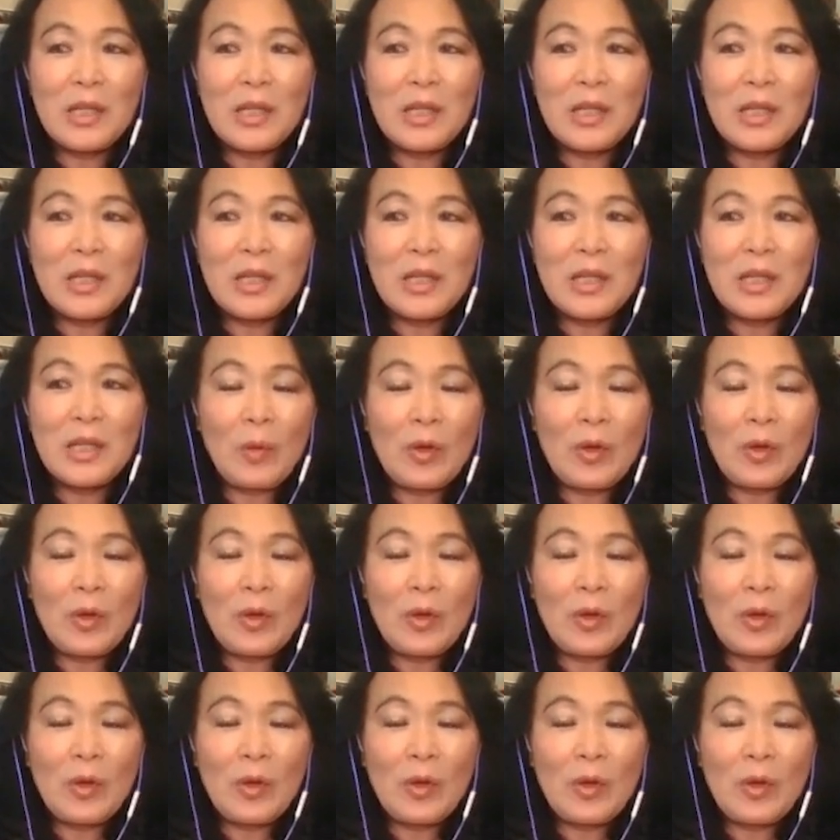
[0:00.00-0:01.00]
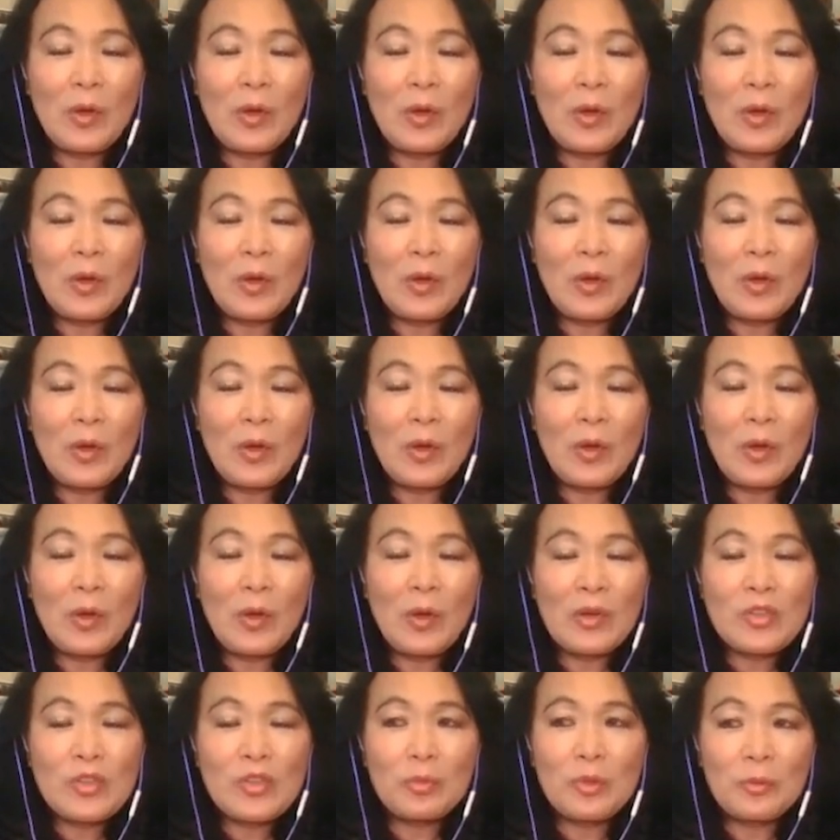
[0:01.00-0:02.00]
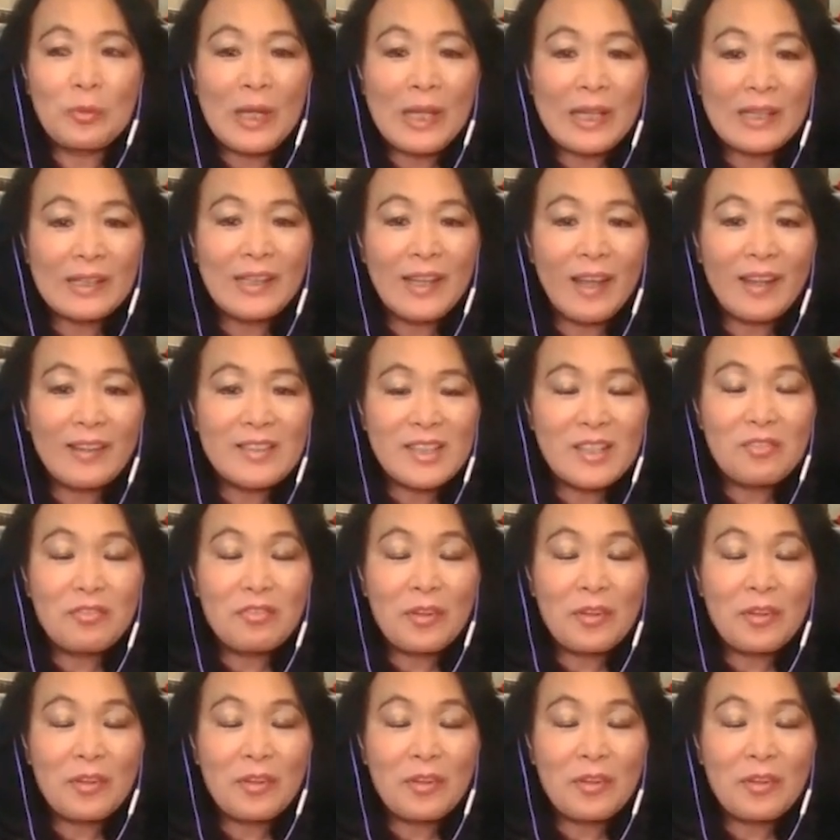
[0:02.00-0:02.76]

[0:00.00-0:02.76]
all these were books written in different